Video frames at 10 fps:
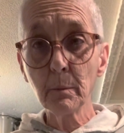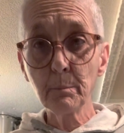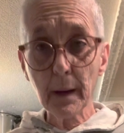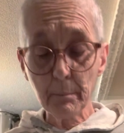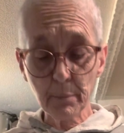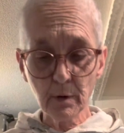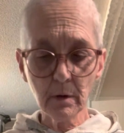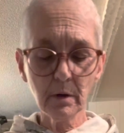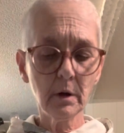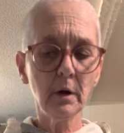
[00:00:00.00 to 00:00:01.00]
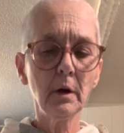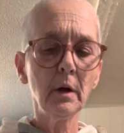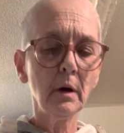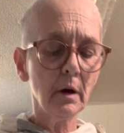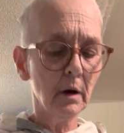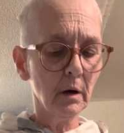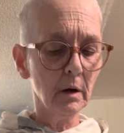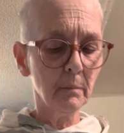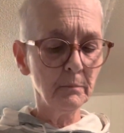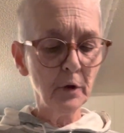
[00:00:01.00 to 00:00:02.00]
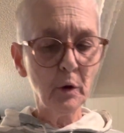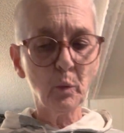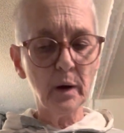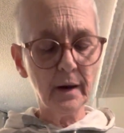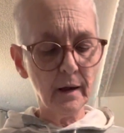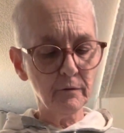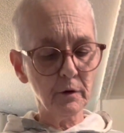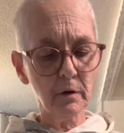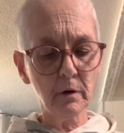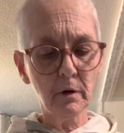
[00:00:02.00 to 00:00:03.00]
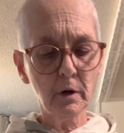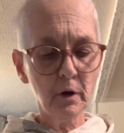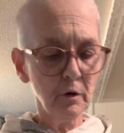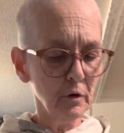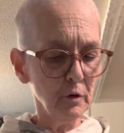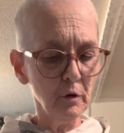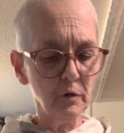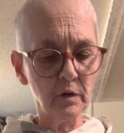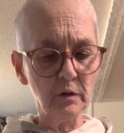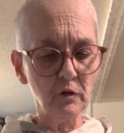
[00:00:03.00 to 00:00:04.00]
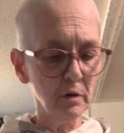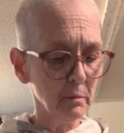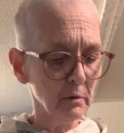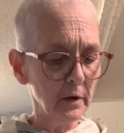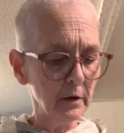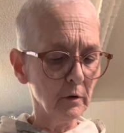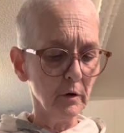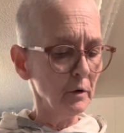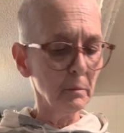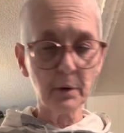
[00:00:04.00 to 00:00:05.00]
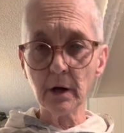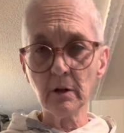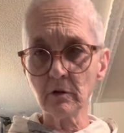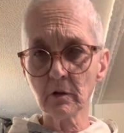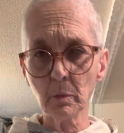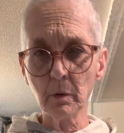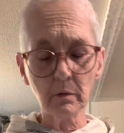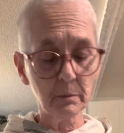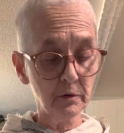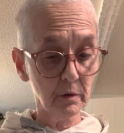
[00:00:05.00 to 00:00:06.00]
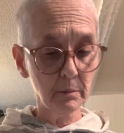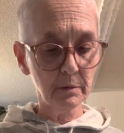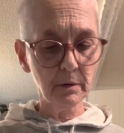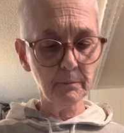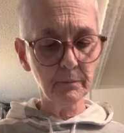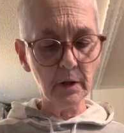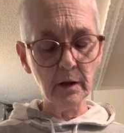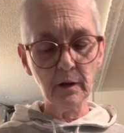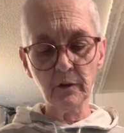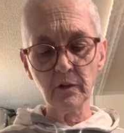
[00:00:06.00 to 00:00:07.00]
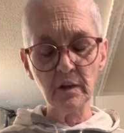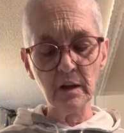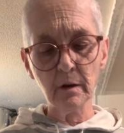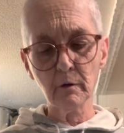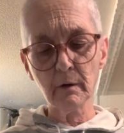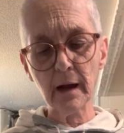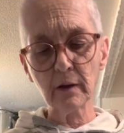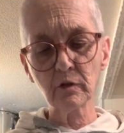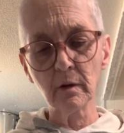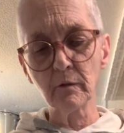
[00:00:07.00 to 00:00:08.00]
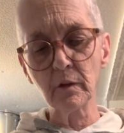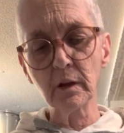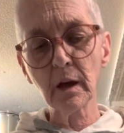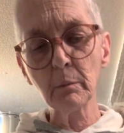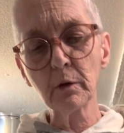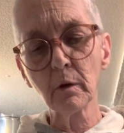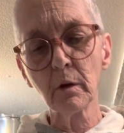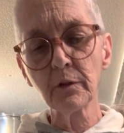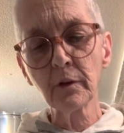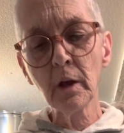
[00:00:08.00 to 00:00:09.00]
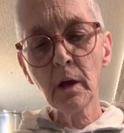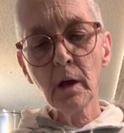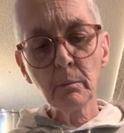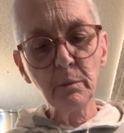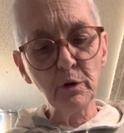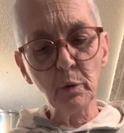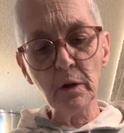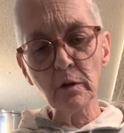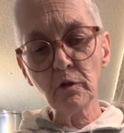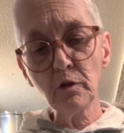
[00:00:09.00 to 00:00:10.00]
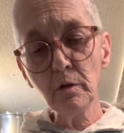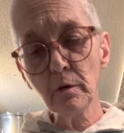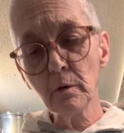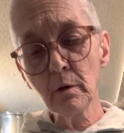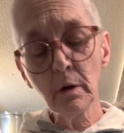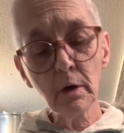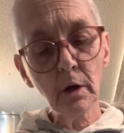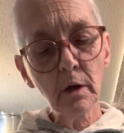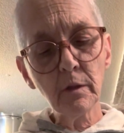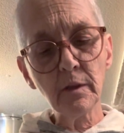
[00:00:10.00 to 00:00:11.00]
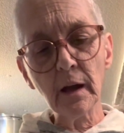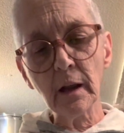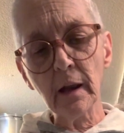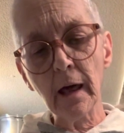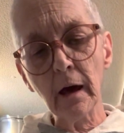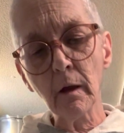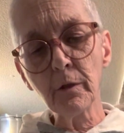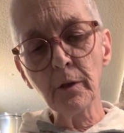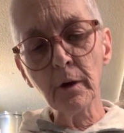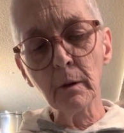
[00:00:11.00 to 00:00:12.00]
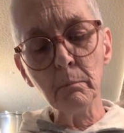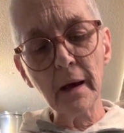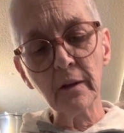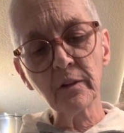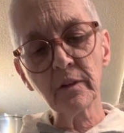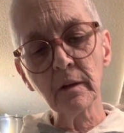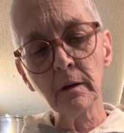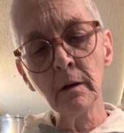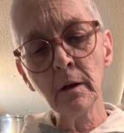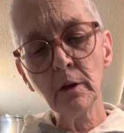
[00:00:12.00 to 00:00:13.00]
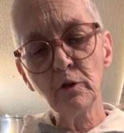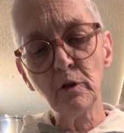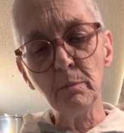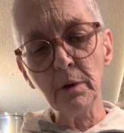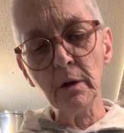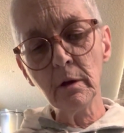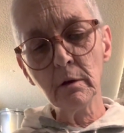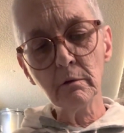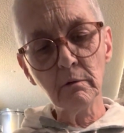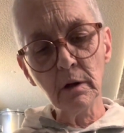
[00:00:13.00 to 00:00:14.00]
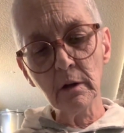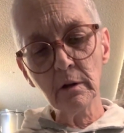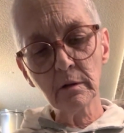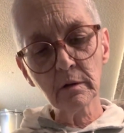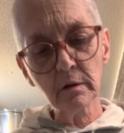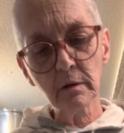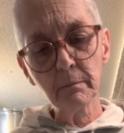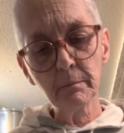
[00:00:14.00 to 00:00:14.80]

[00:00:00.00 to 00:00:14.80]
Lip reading: pepper, whenever you're using turmeric, or your body just won't absorb it. It's the interaction of the chemicals between the two that allow the medicine to be released.